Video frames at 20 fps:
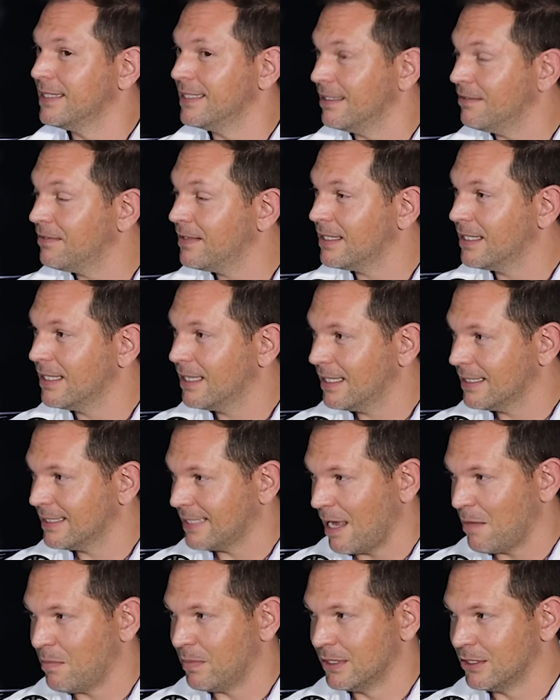difficult things
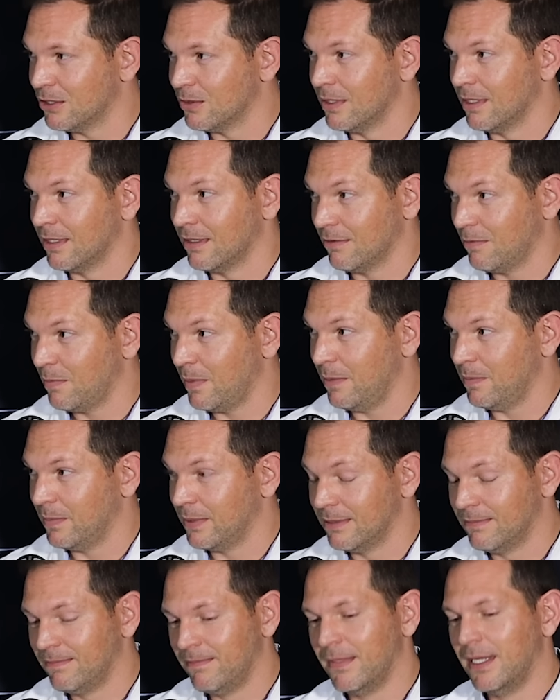happen to a lot of
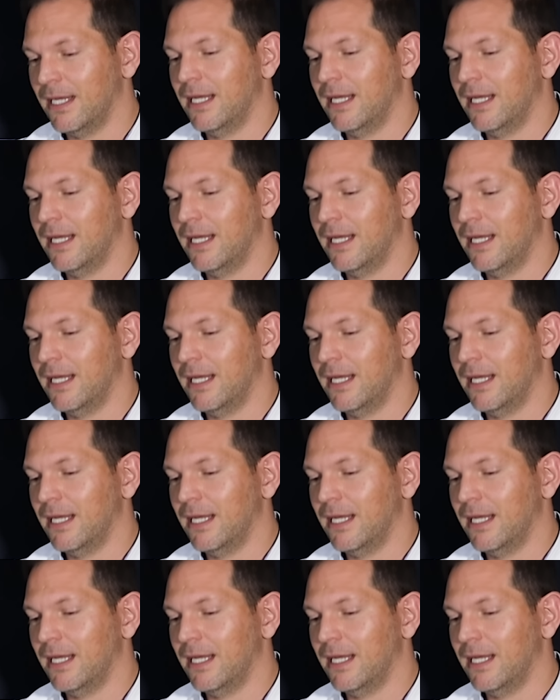people.